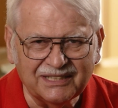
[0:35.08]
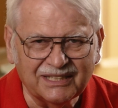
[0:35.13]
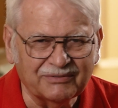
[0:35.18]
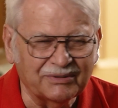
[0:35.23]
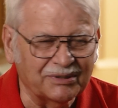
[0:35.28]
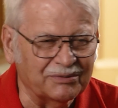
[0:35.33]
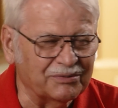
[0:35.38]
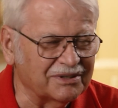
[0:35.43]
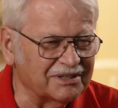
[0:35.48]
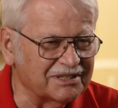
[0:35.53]
here
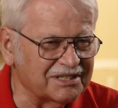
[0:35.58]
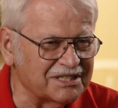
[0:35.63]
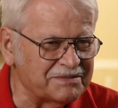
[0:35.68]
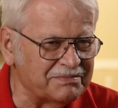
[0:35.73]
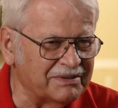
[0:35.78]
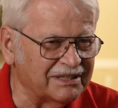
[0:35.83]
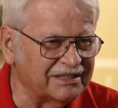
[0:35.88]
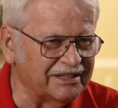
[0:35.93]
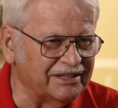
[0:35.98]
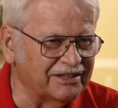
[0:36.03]
we were, just
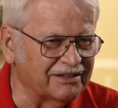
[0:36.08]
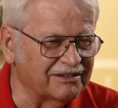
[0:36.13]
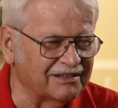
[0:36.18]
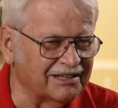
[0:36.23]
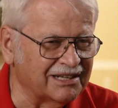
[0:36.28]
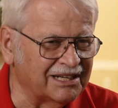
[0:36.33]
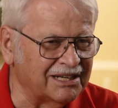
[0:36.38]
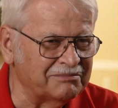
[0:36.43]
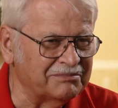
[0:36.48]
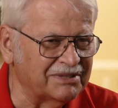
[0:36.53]
spent a year in
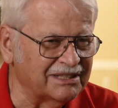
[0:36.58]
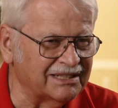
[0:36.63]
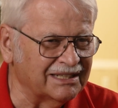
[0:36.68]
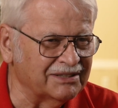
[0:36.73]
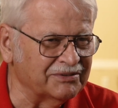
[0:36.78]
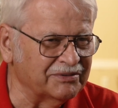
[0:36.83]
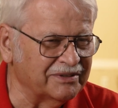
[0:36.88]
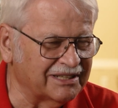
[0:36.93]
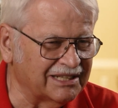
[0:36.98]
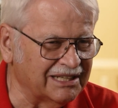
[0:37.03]
Nam, but
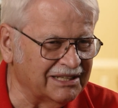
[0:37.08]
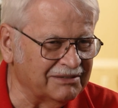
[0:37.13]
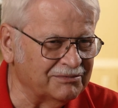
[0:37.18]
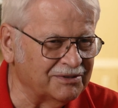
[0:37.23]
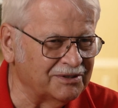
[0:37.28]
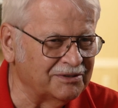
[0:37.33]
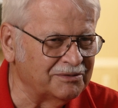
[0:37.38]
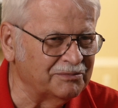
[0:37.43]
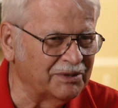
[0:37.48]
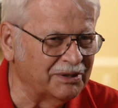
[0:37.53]
yet when it came
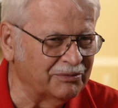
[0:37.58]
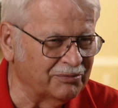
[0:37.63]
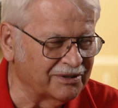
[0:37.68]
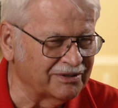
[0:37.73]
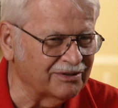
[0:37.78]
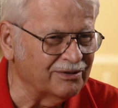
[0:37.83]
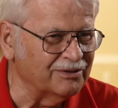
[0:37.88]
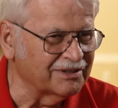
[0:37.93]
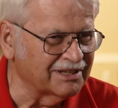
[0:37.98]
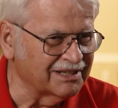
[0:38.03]
home, we
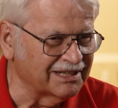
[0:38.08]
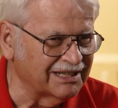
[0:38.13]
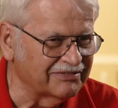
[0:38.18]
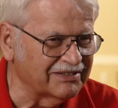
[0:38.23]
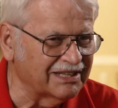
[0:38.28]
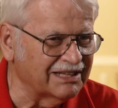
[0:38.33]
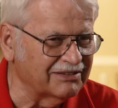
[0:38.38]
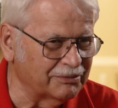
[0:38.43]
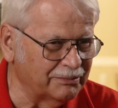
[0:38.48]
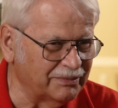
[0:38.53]
weren't old enough
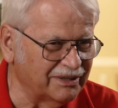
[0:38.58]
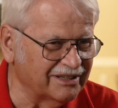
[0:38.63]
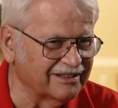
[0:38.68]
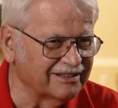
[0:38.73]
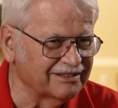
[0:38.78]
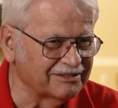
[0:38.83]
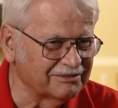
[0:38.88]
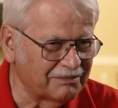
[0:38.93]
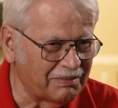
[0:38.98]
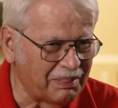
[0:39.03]
to have a
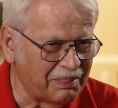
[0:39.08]
beer.